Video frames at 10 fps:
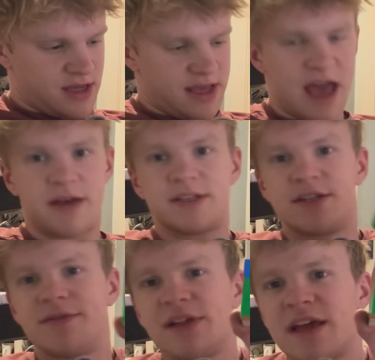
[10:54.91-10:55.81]
Yeah,
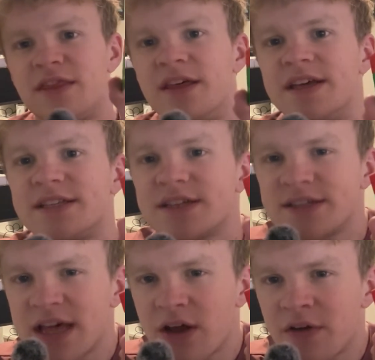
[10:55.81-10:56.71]
stuff like this,
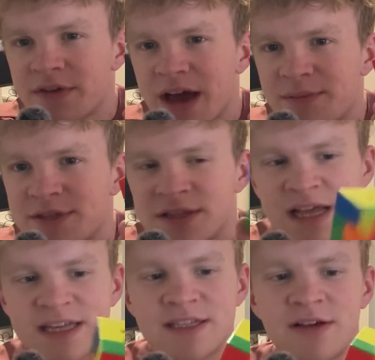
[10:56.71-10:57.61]
because that often happens on
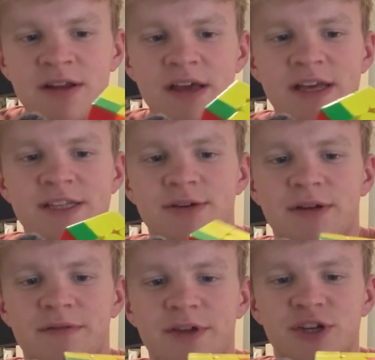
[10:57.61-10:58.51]
last slot. So an
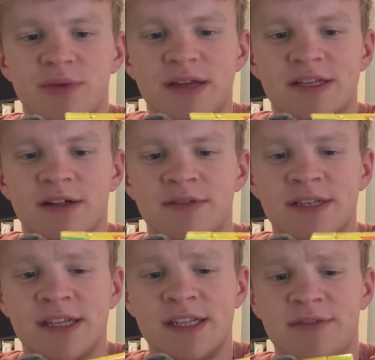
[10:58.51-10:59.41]
efficient way to solve
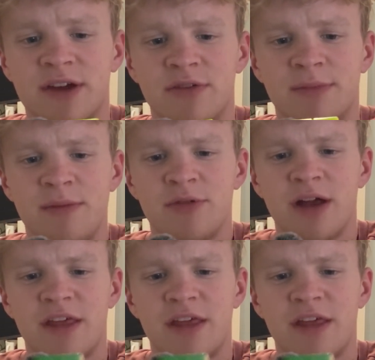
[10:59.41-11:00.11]
this, let's see if I can remember it.